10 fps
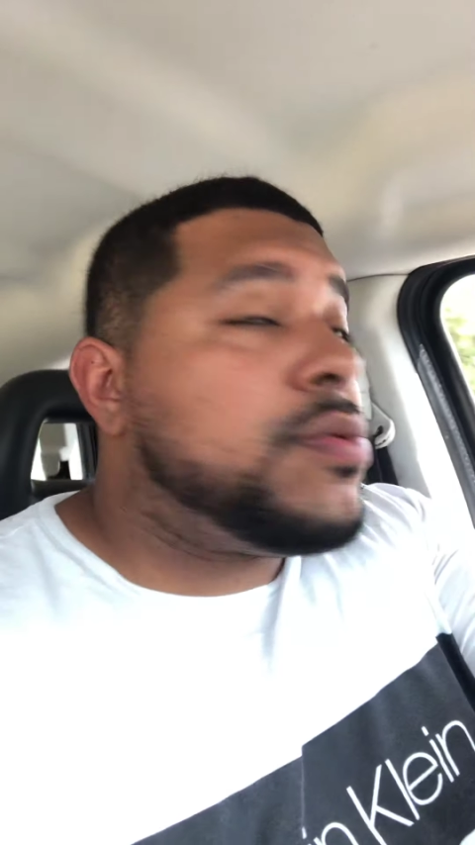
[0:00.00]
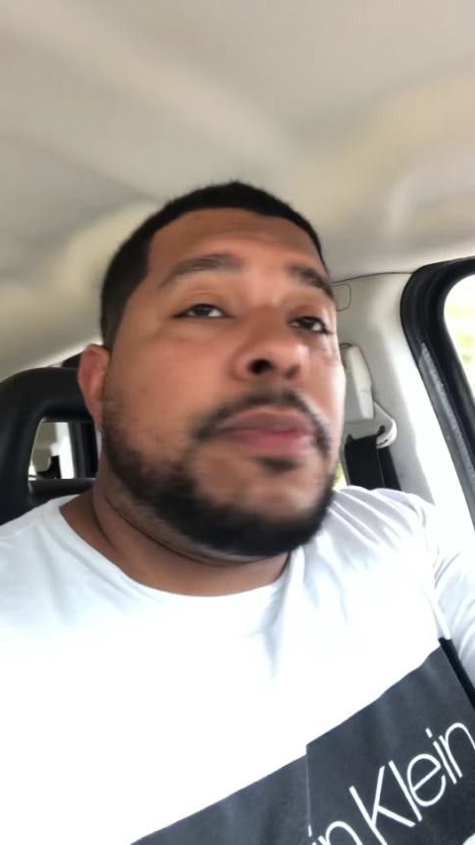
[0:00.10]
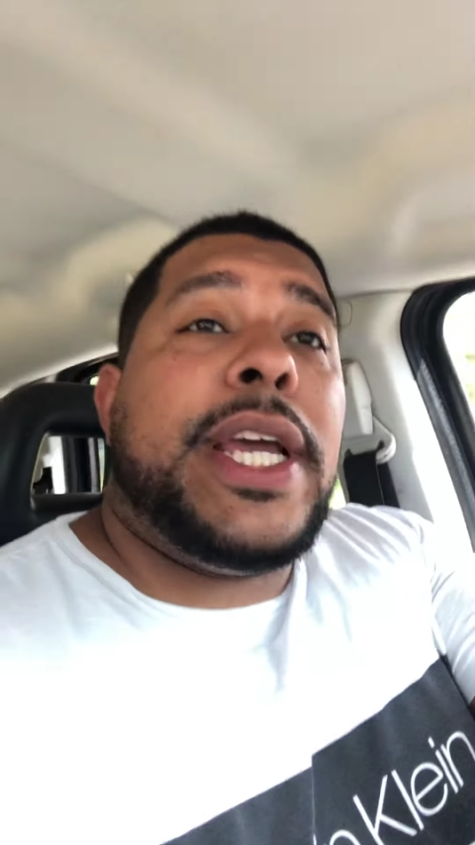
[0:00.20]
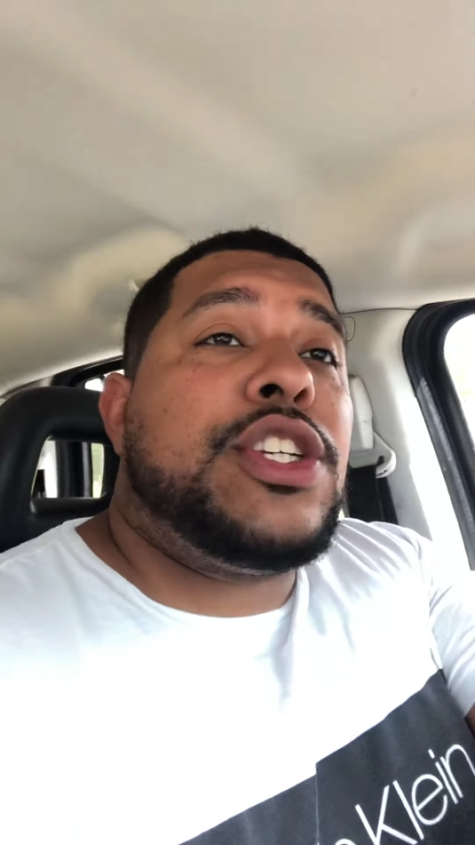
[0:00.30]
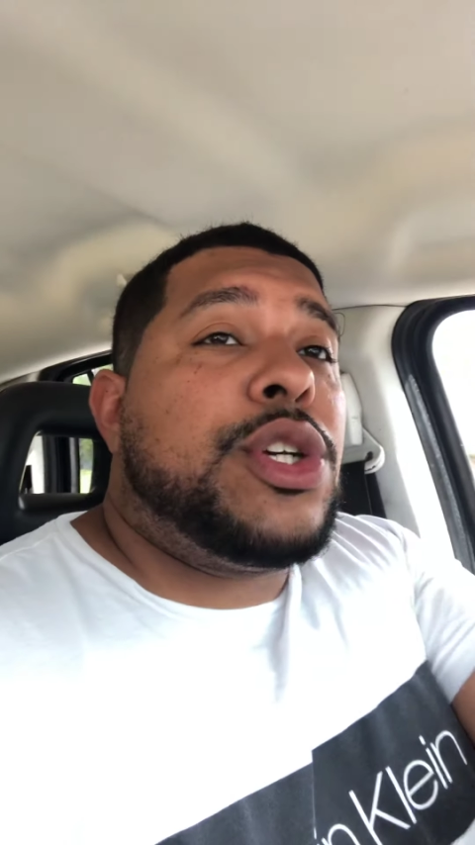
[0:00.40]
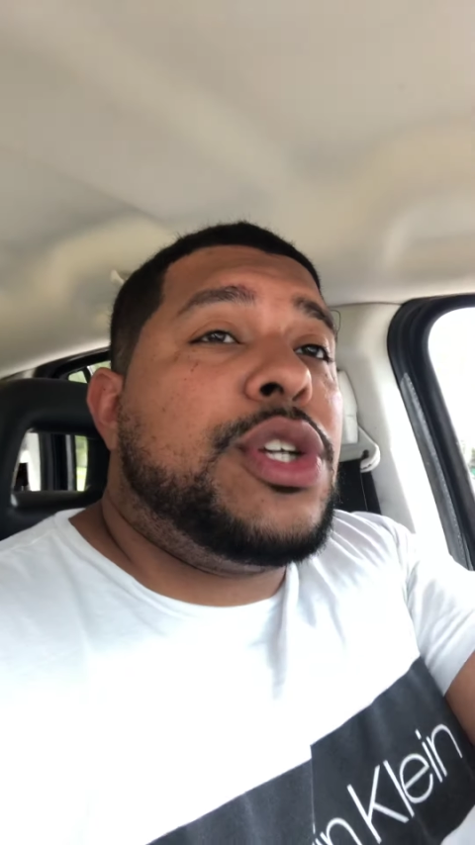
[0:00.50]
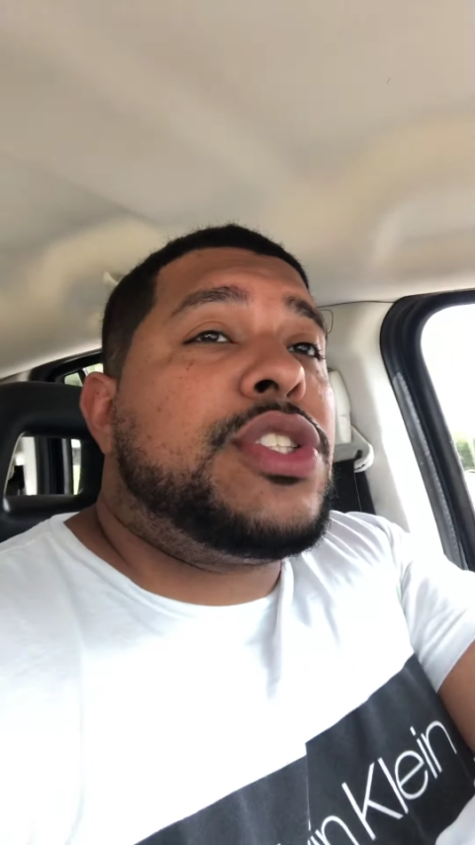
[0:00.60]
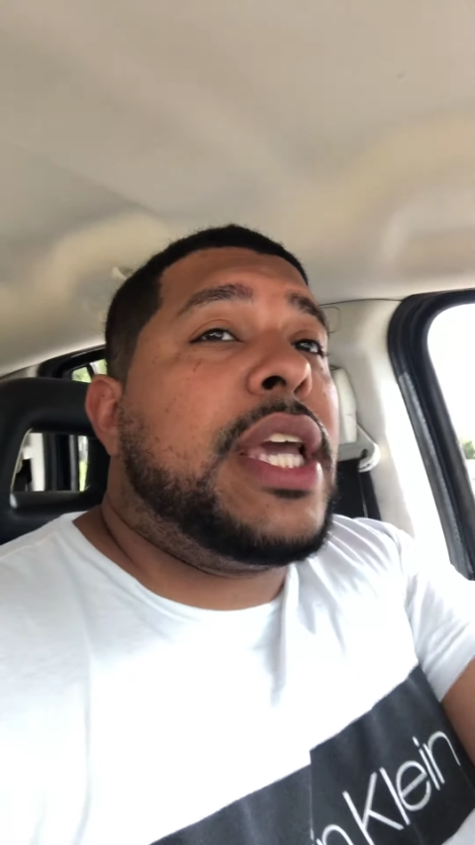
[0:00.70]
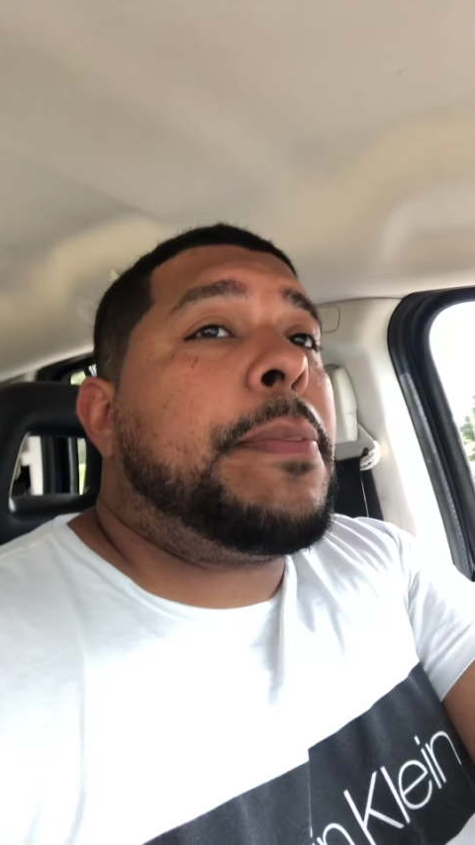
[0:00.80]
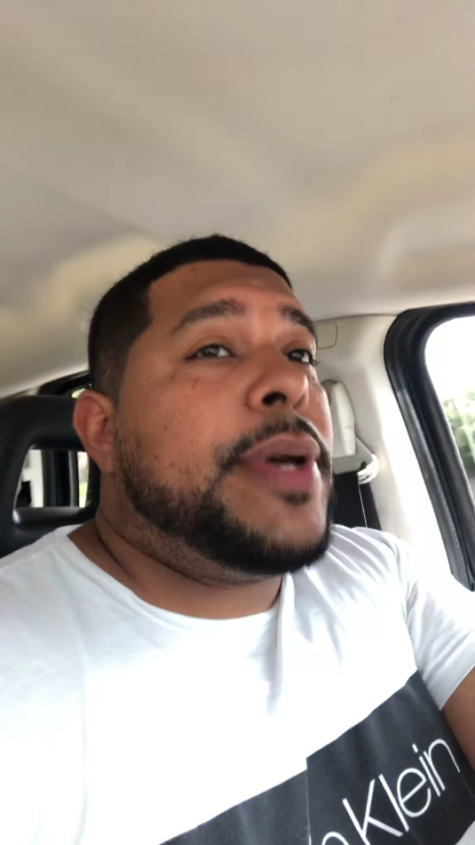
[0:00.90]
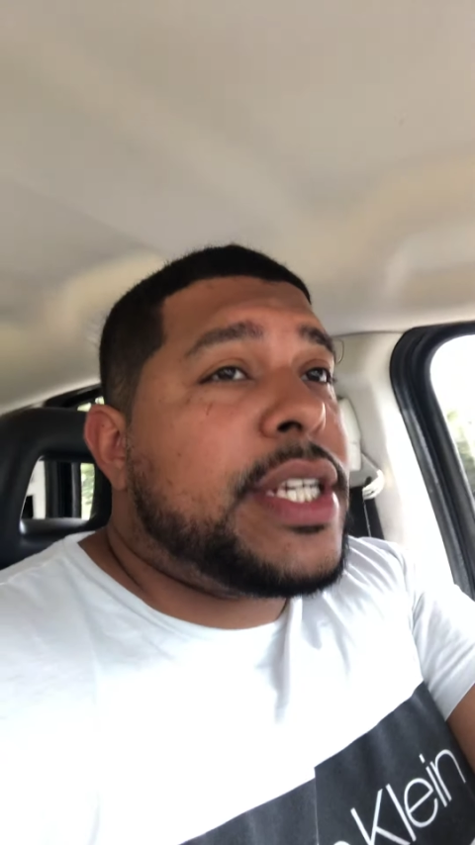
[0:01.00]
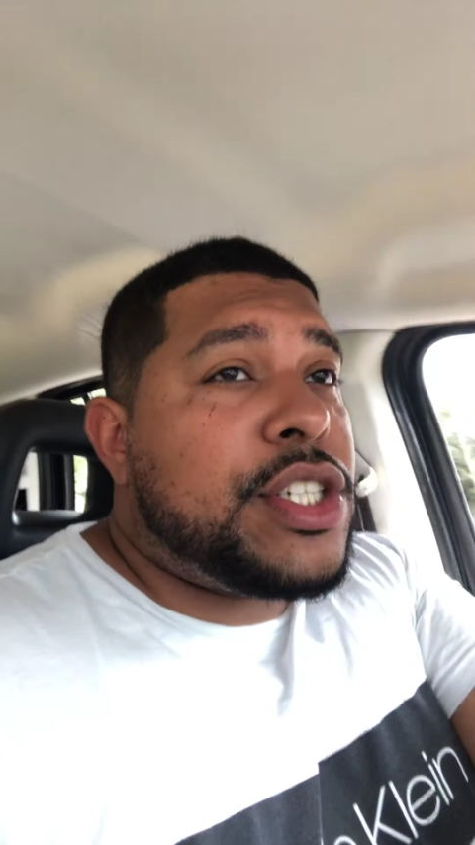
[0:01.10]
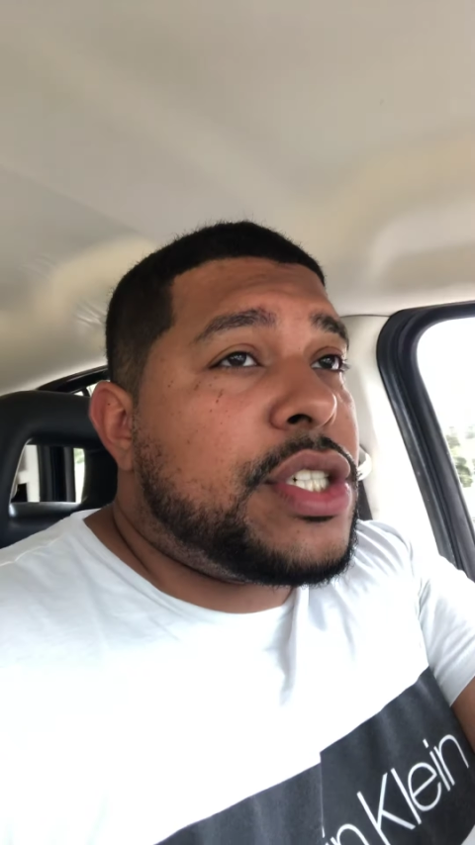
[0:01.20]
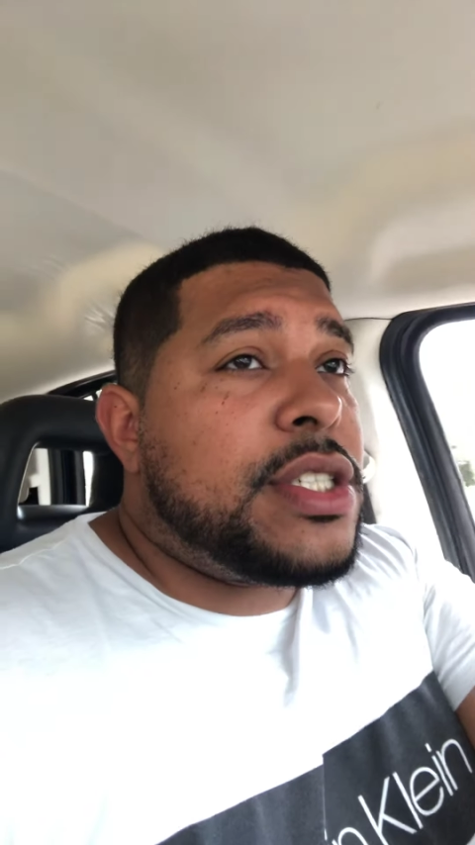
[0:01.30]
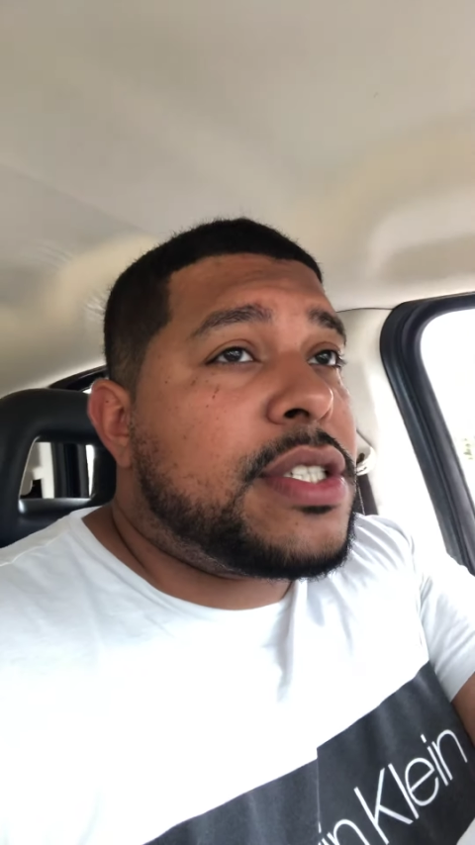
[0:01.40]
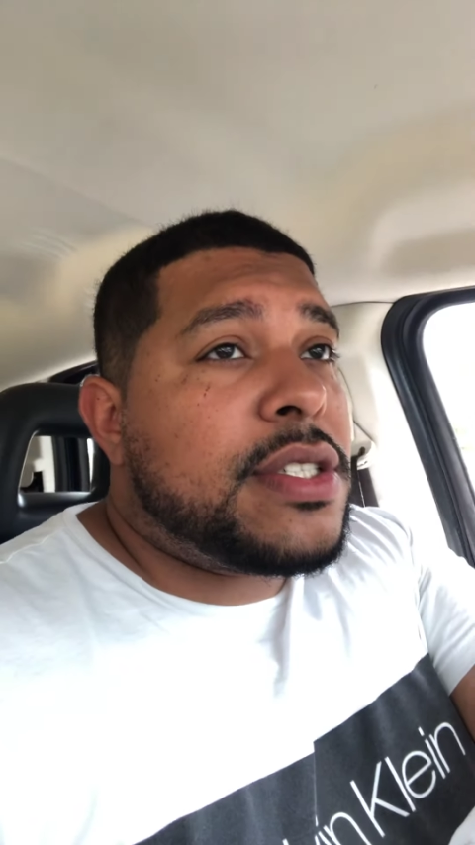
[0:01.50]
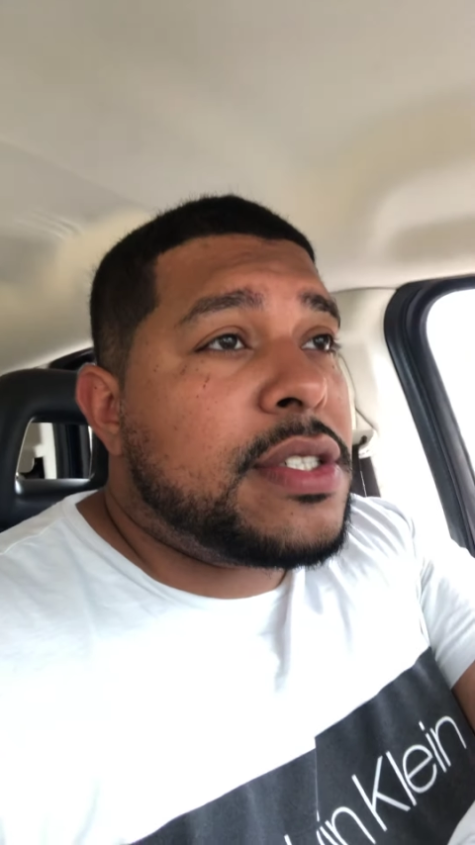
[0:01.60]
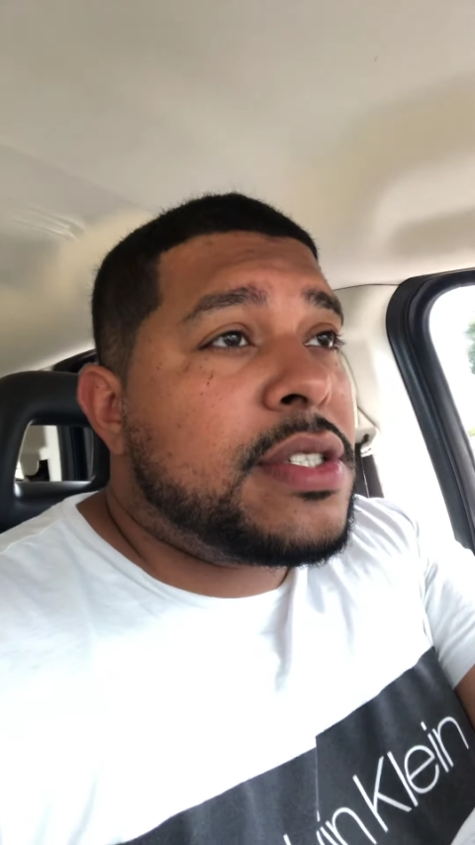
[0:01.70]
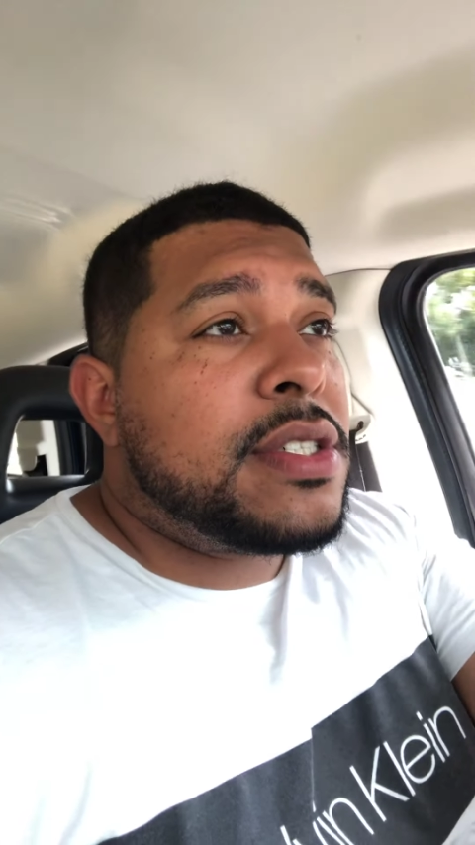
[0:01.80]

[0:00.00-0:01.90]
make sure you take pictures,